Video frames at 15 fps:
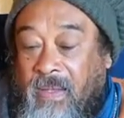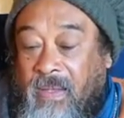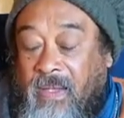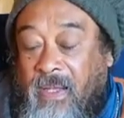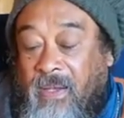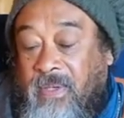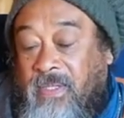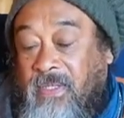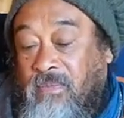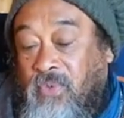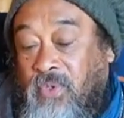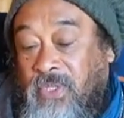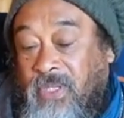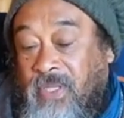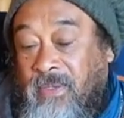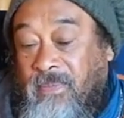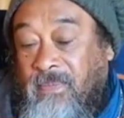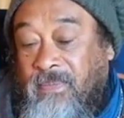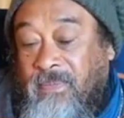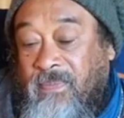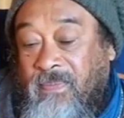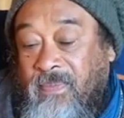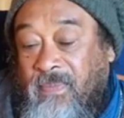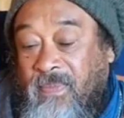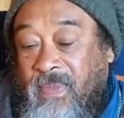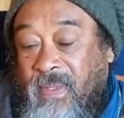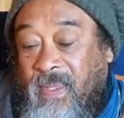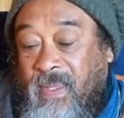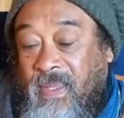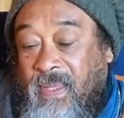Dearest Mooji,
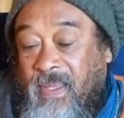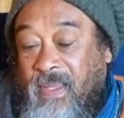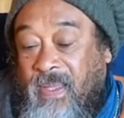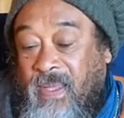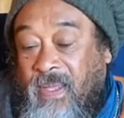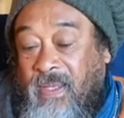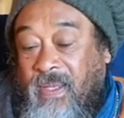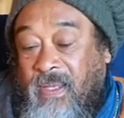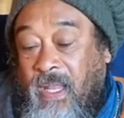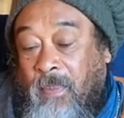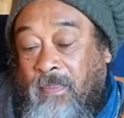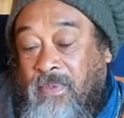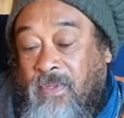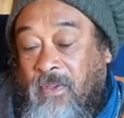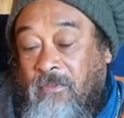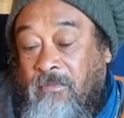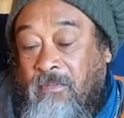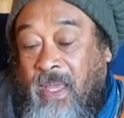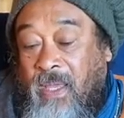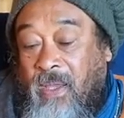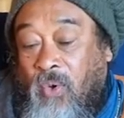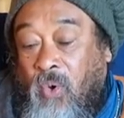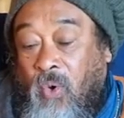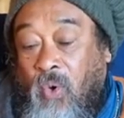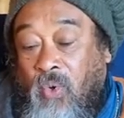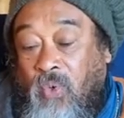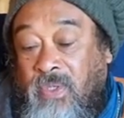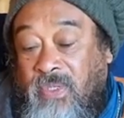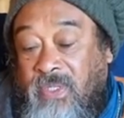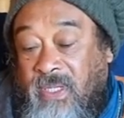in the depths of my
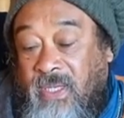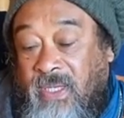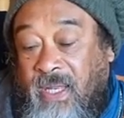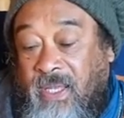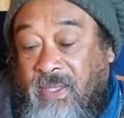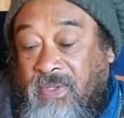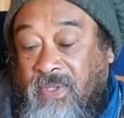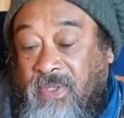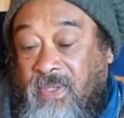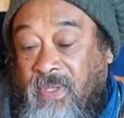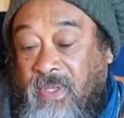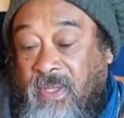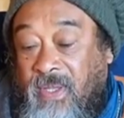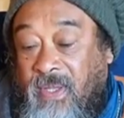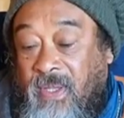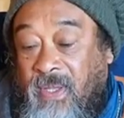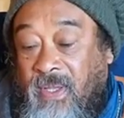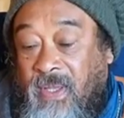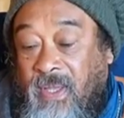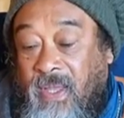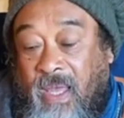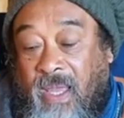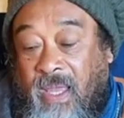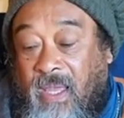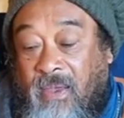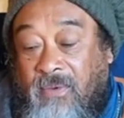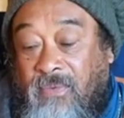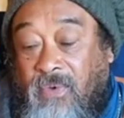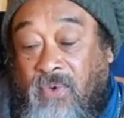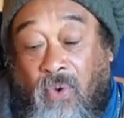own stillness, I
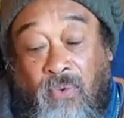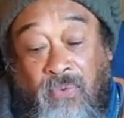have no